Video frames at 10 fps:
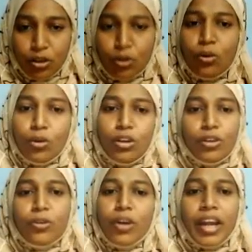tool
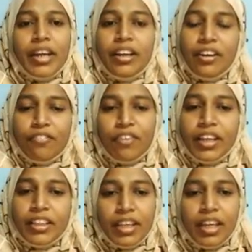to
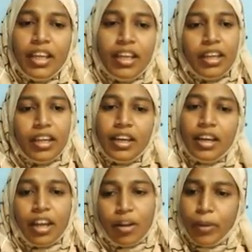identify the
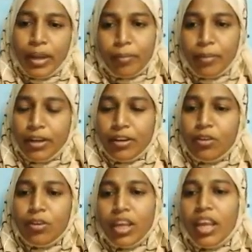requirement.
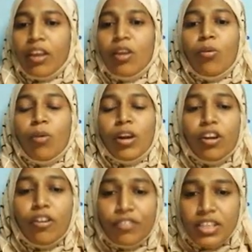Okay,
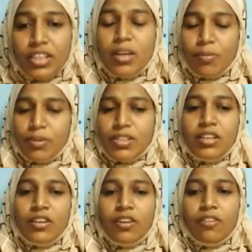one of this
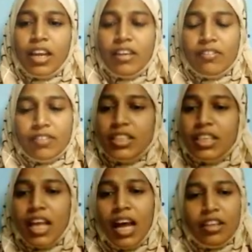representative value
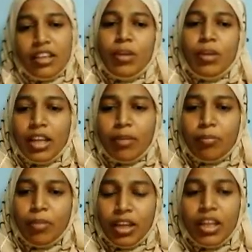is arithmetic
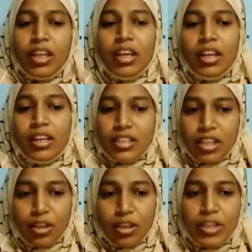mean. It is
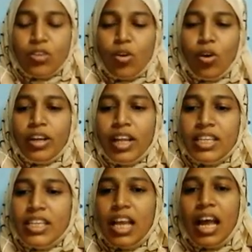otherwise called
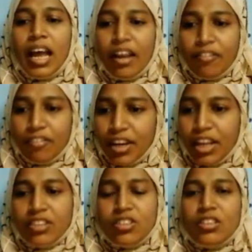as
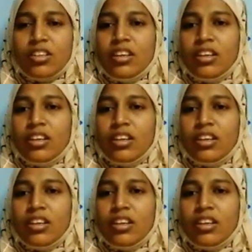average